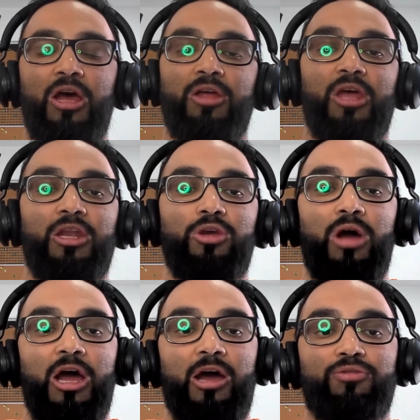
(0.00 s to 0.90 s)
Then you
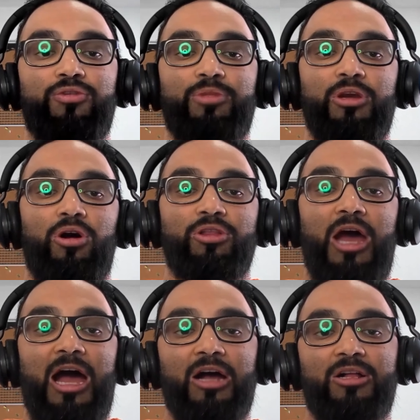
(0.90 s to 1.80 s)
have something called the
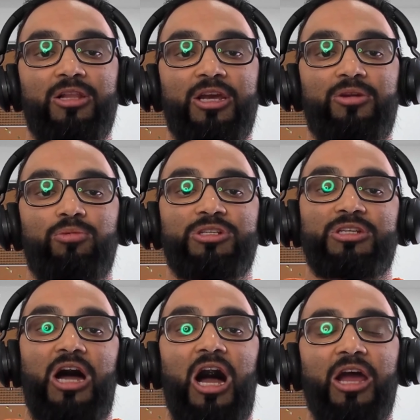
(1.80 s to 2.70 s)
acrylate, which is a
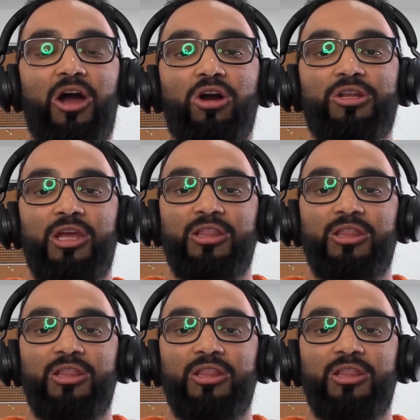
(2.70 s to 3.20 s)
high octane.